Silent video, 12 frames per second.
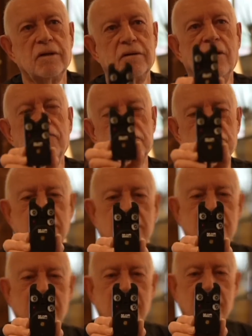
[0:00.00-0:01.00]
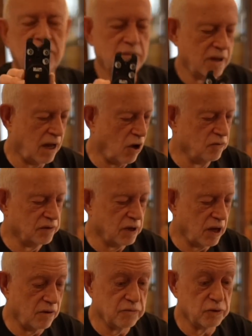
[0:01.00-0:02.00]
obviously,
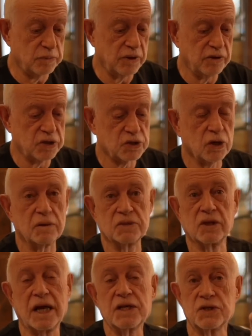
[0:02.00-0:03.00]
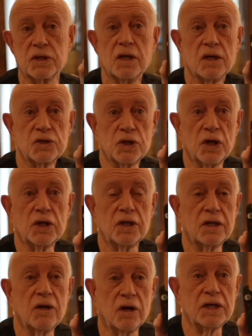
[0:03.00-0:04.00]
over a period of time. So that's
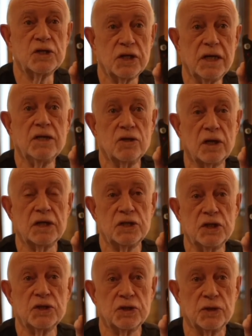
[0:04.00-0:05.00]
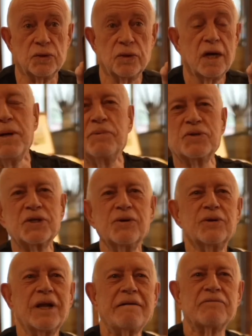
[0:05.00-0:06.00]
circa 1992. People
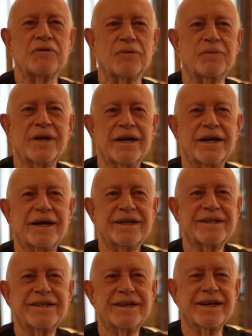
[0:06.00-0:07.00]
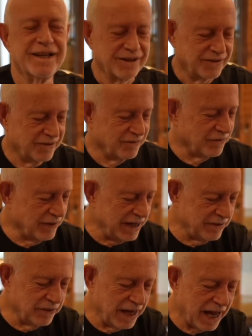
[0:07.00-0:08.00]
still love them, and
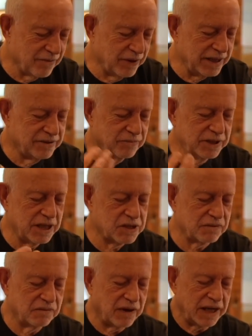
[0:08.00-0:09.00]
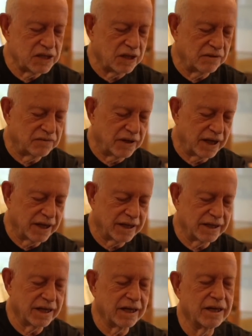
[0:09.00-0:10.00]
we did some facelifting,
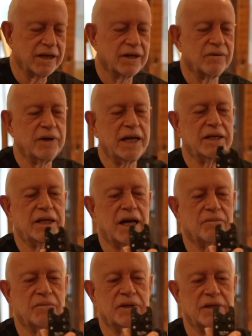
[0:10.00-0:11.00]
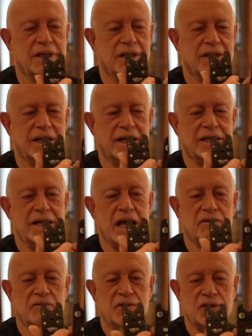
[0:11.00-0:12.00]
and we ended up with
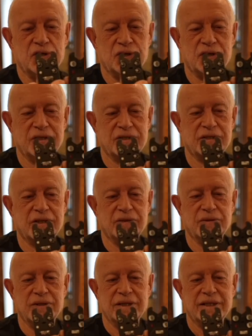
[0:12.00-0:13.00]
another version. So